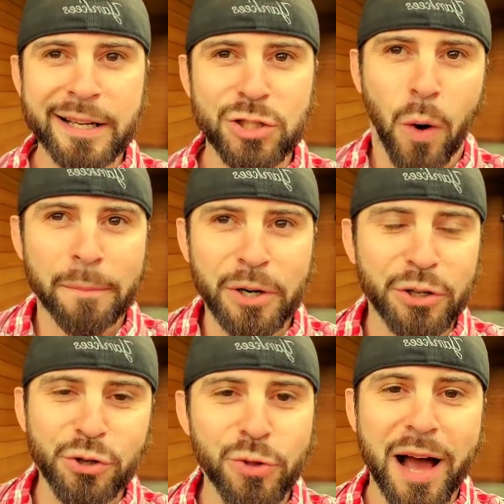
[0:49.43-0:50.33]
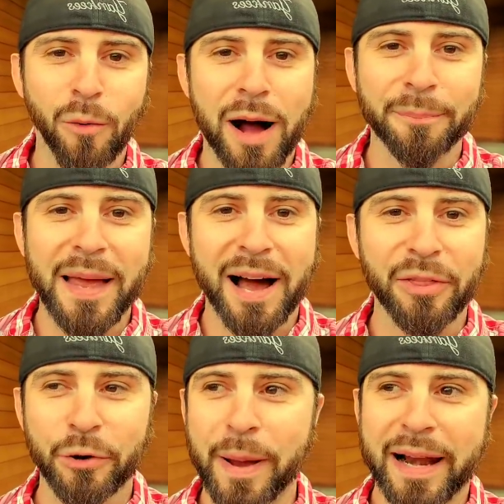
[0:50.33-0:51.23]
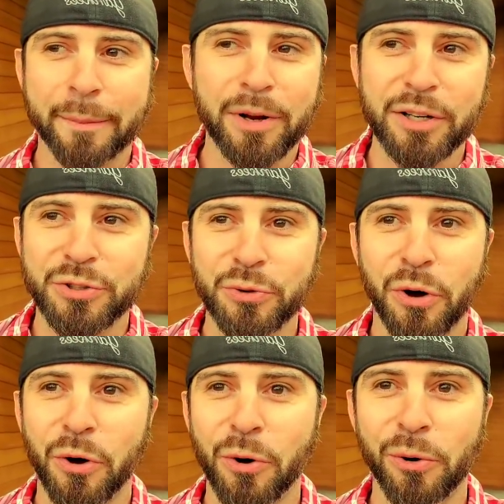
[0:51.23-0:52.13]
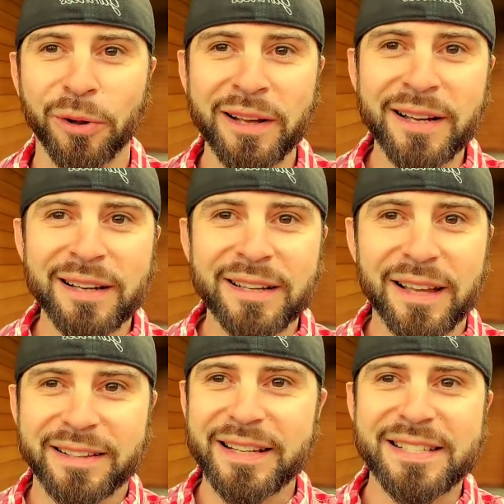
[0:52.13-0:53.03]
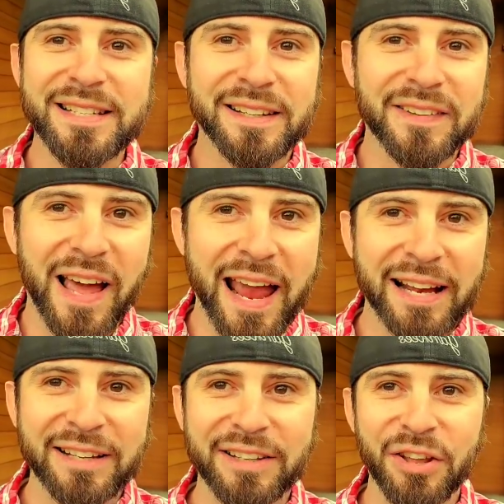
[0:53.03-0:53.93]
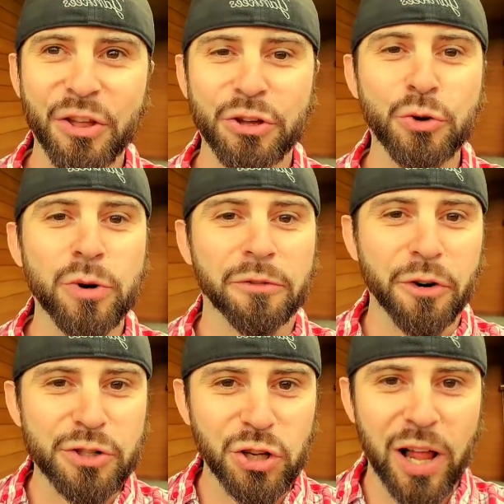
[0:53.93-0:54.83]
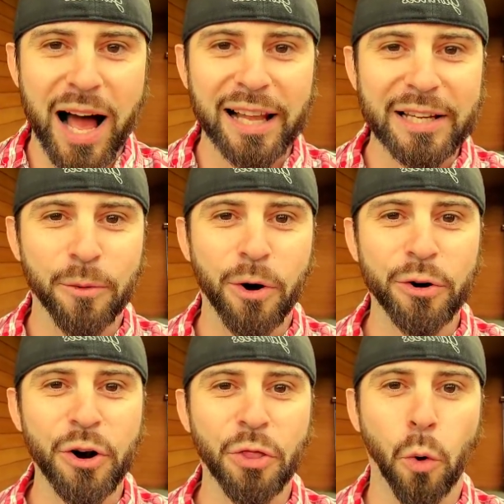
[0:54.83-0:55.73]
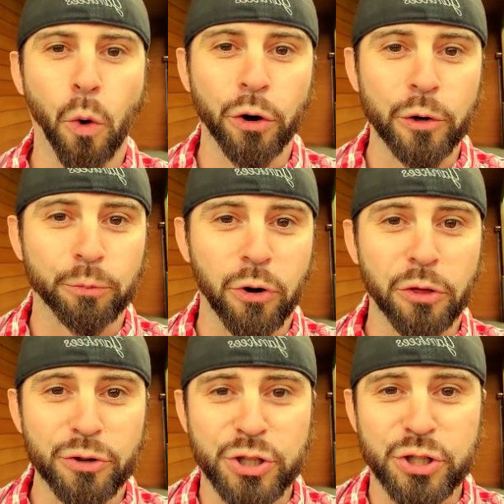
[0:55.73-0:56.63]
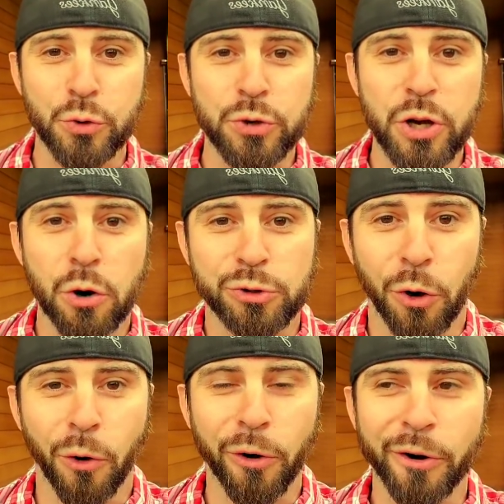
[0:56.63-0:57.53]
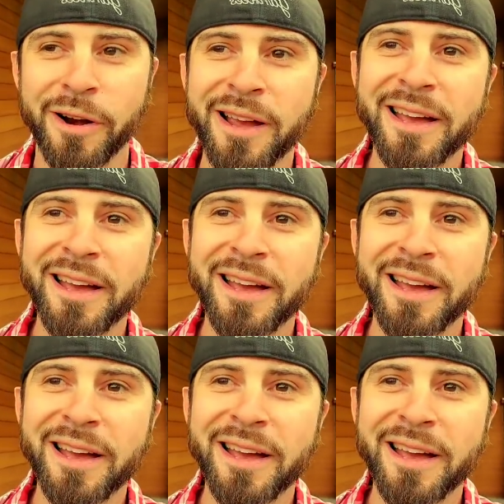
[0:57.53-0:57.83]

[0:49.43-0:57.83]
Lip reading: So I'm going to do that while I'm down there, man. I'm going to do the whole the Disneyland, the Universal Hollywood, the Warner Brothers studio tour.